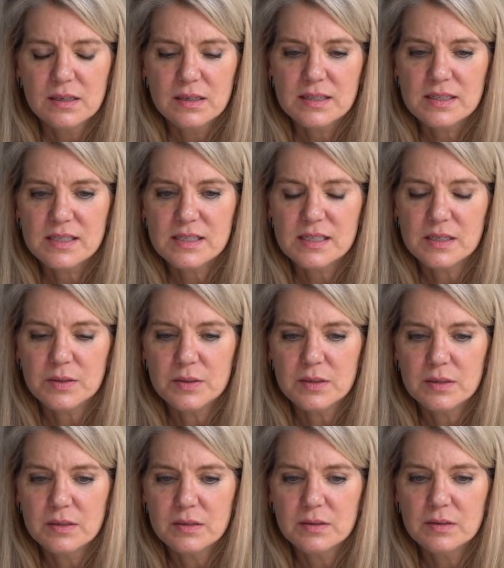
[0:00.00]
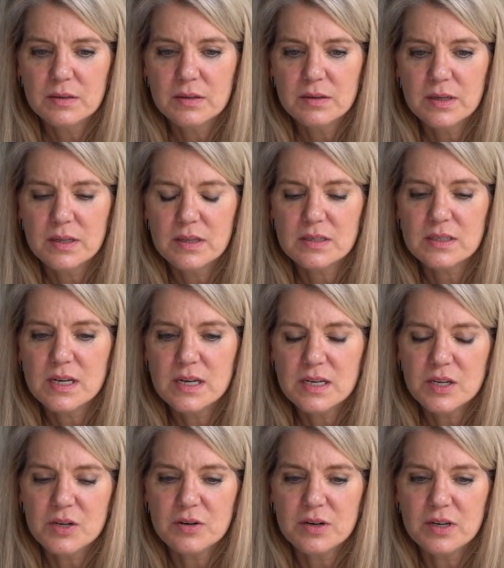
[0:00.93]
Let's see, I had the
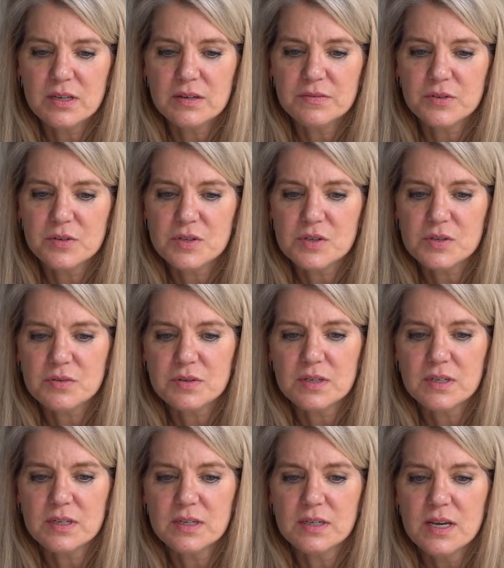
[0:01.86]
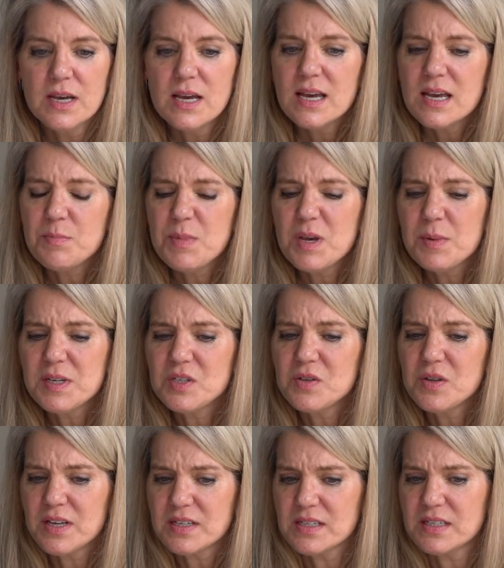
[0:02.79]
10-year anniversary, it may have been
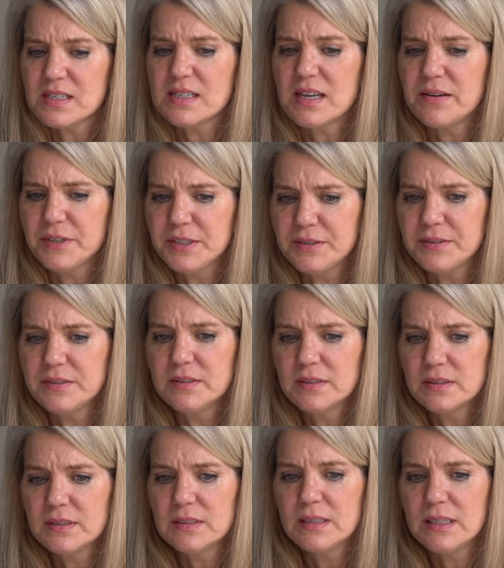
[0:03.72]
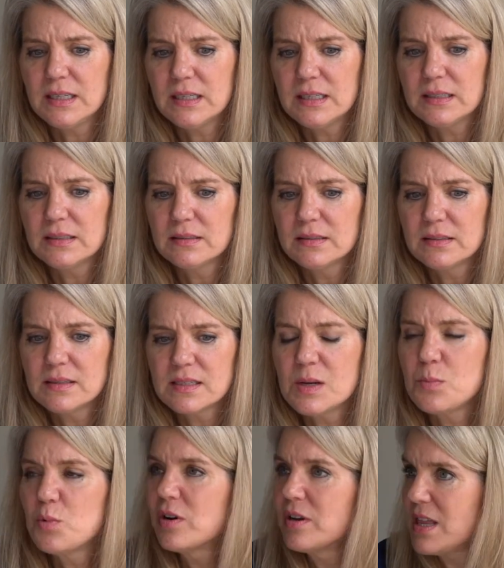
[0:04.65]
2007,
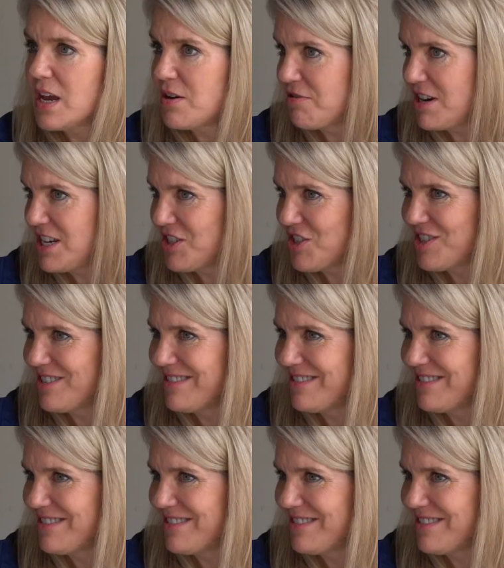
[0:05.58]
somewhere in that range.